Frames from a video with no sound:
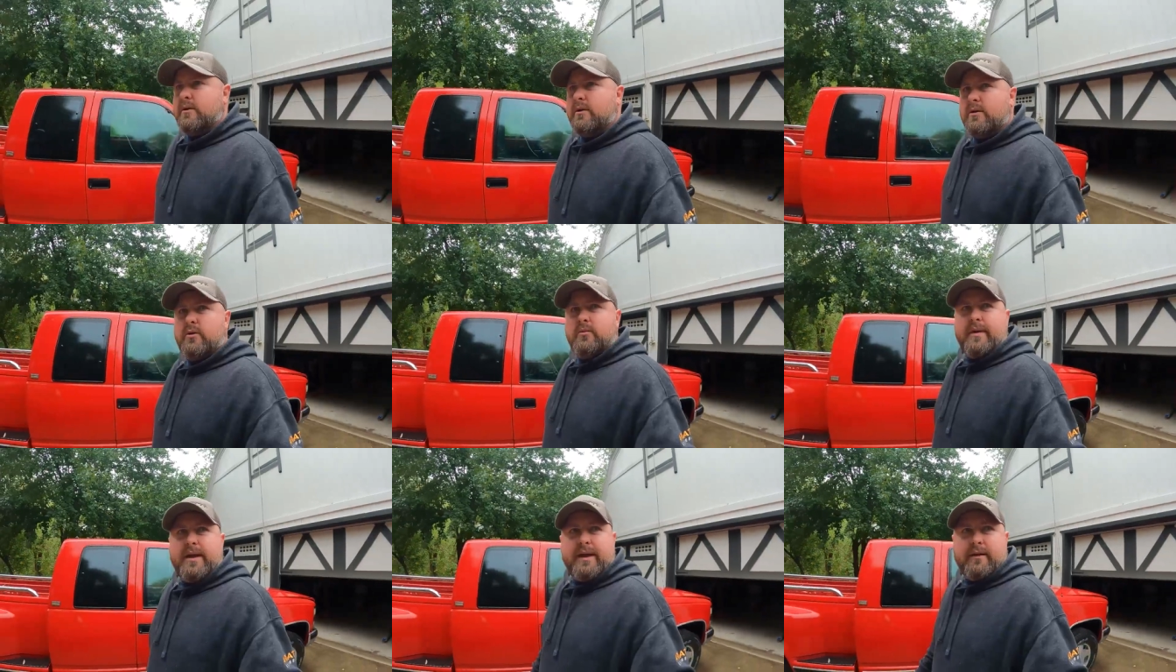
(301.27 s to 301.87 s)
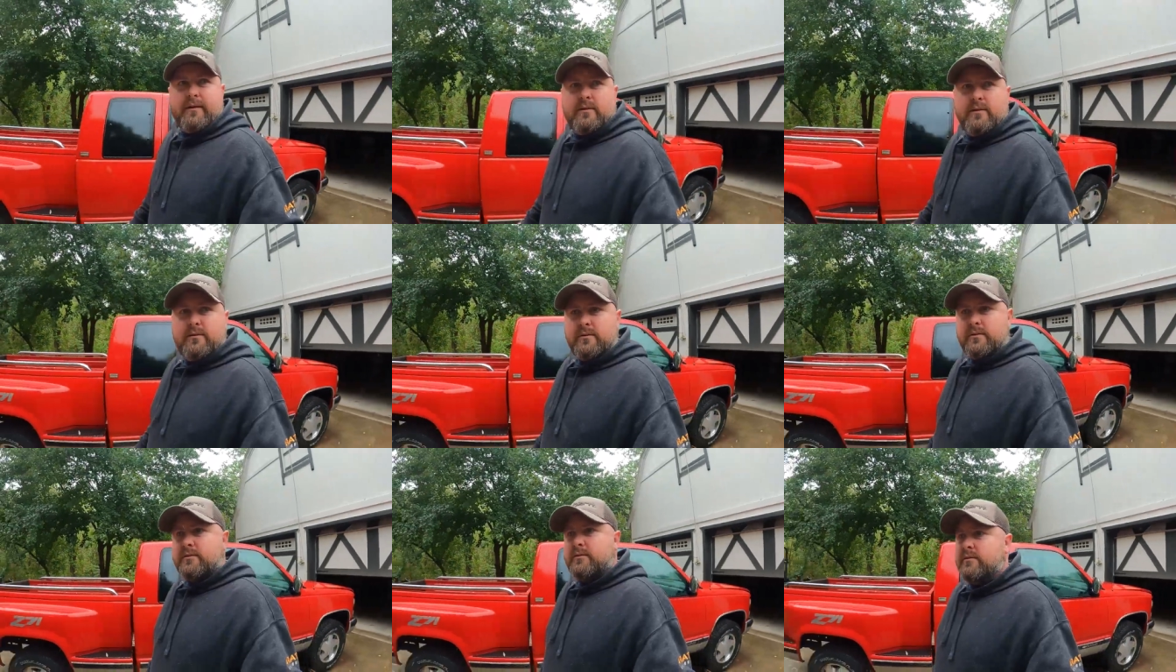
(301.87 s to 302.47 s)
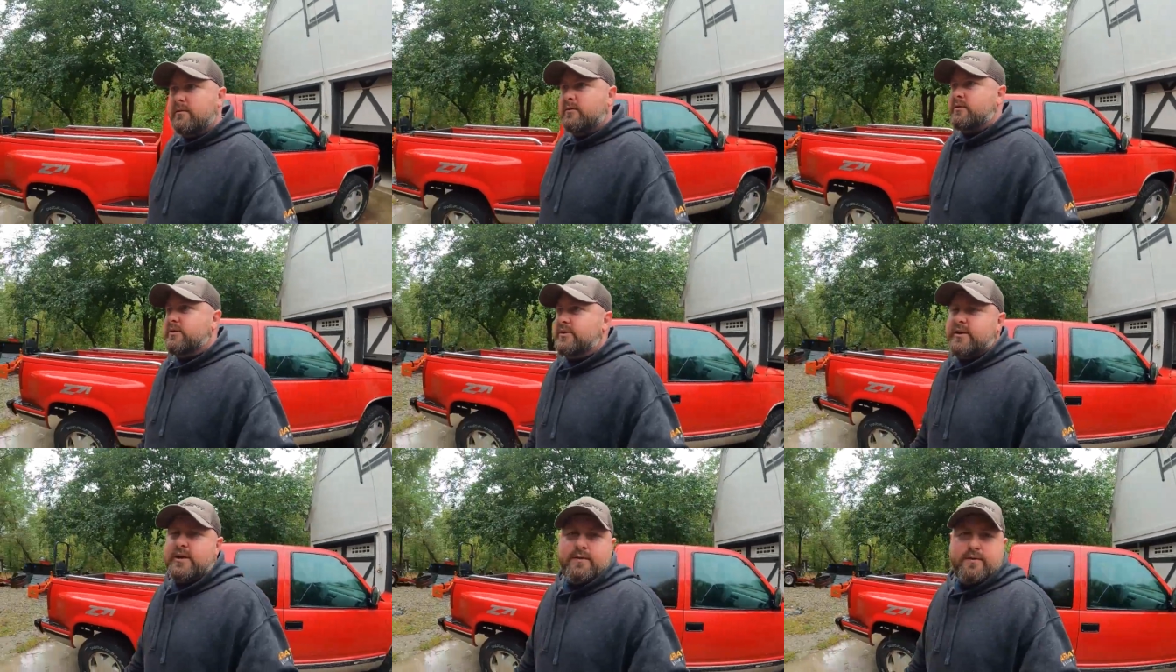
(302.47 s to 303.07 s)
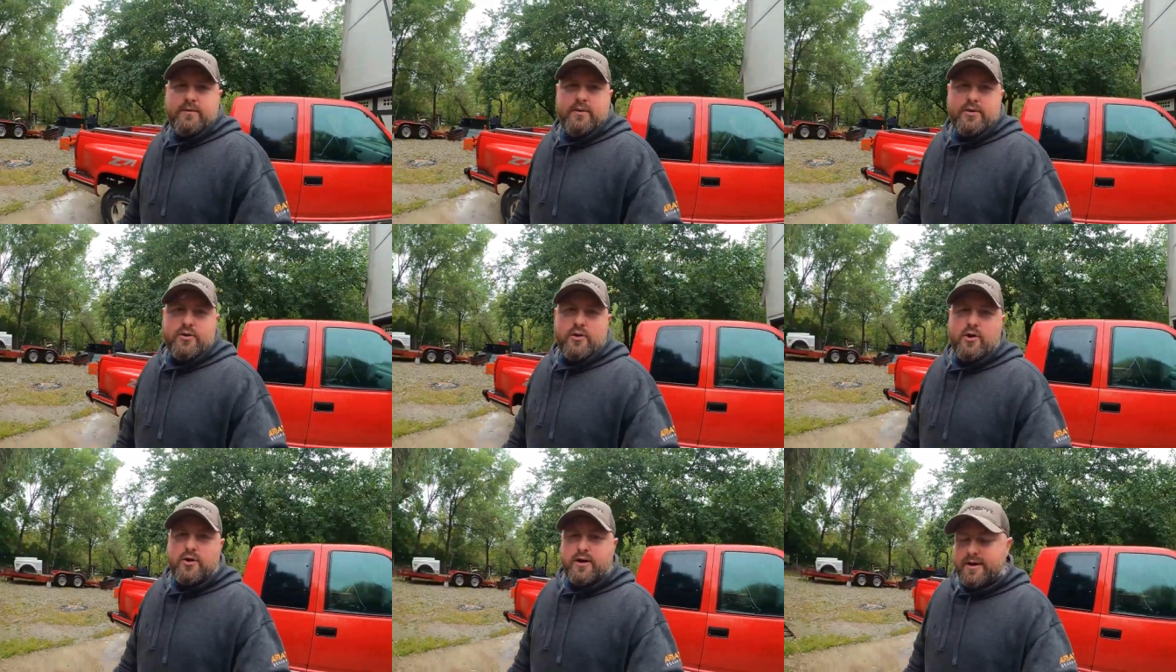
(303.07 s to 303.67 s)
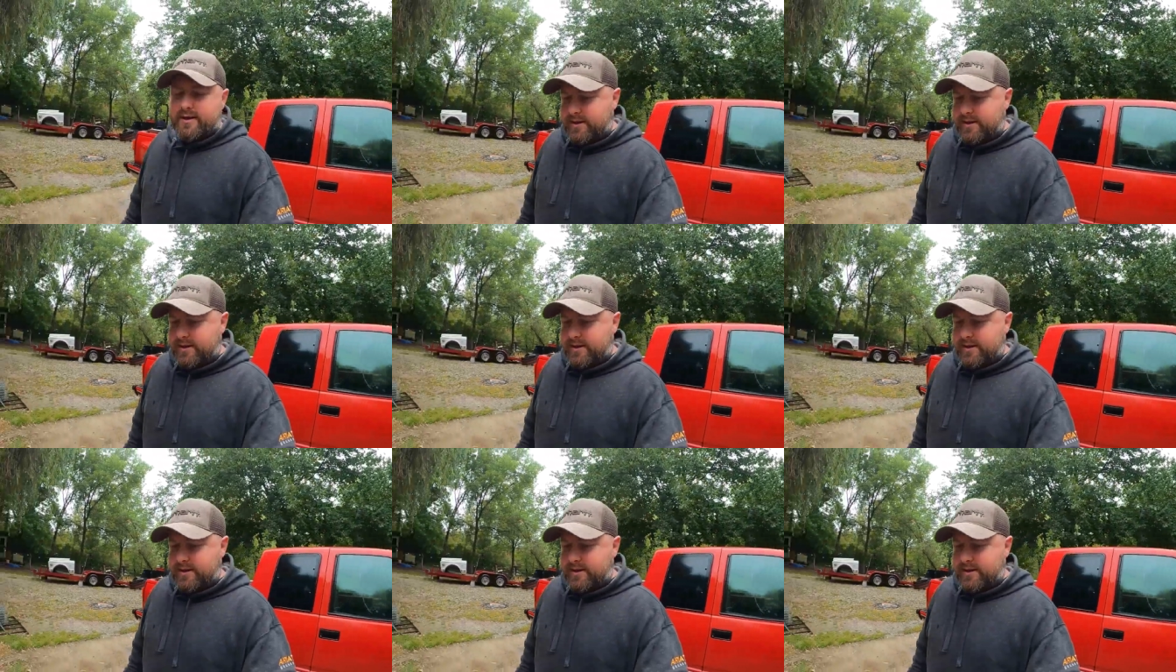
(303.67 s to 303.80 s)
Oh man, we'll just cut through the yard, I